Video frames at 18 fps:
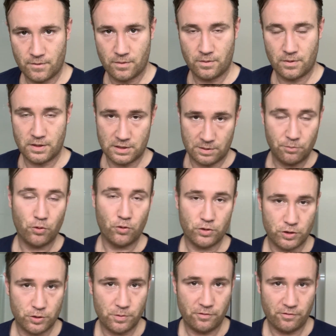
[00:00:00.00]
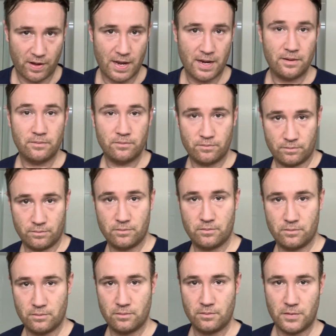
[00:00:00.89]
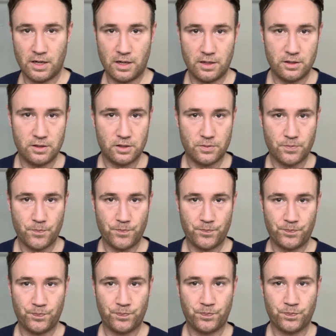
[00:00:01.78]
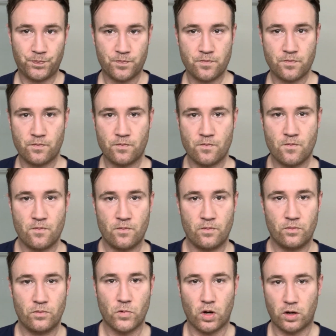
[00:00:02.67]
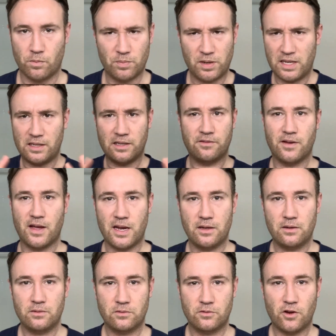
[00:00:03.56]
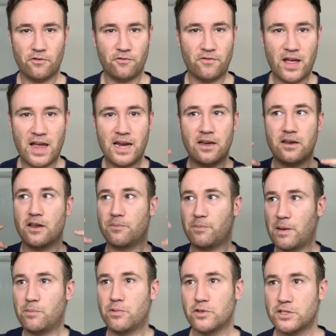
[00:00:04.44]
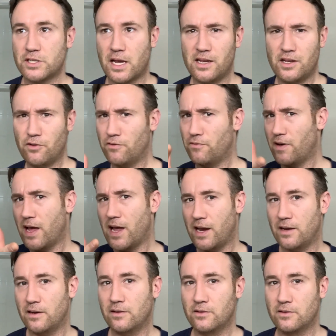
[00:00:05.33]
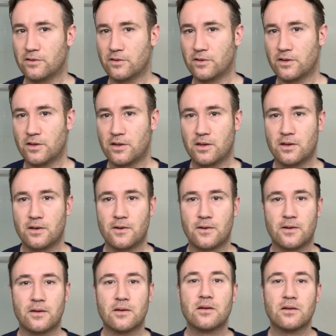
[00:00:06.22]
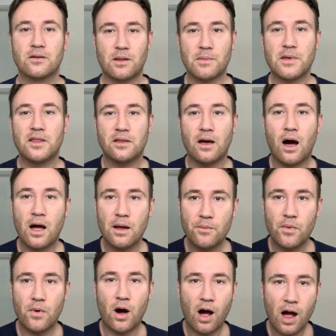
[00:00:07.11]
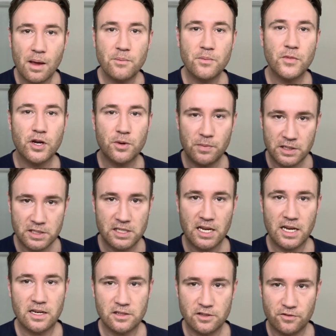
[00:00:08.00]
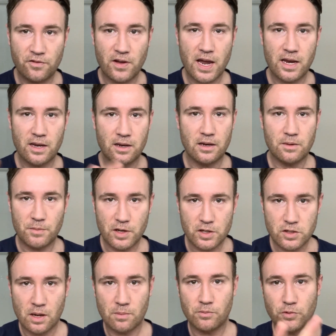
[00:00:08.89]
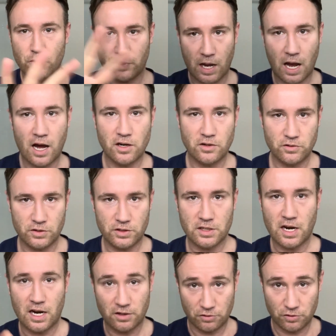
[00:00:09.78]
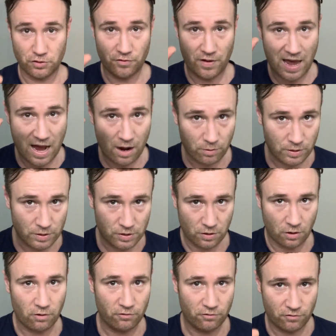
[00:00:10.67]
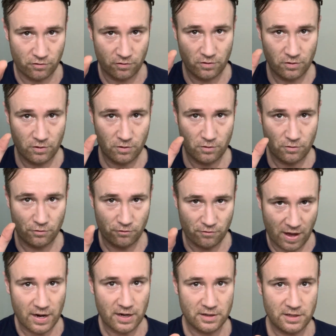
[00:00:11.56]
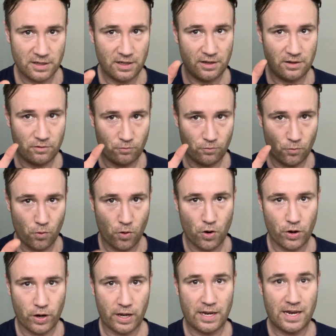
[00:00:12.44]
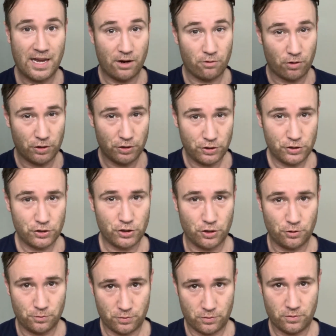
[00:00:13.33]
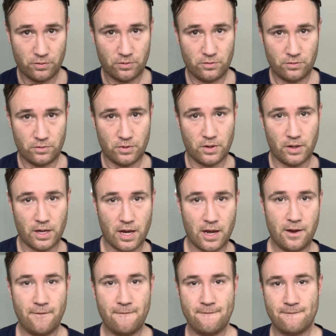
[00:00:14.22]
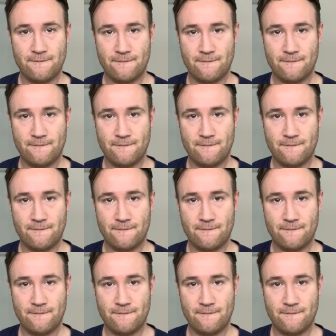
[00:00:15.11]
It's important to be vain. It is. Not completely vain. Not vain that people say you're vain. I mean, I'm going to be seen as vain because I'm doing hundreds and hundreds of hours of vanity work here on YouTube, okay?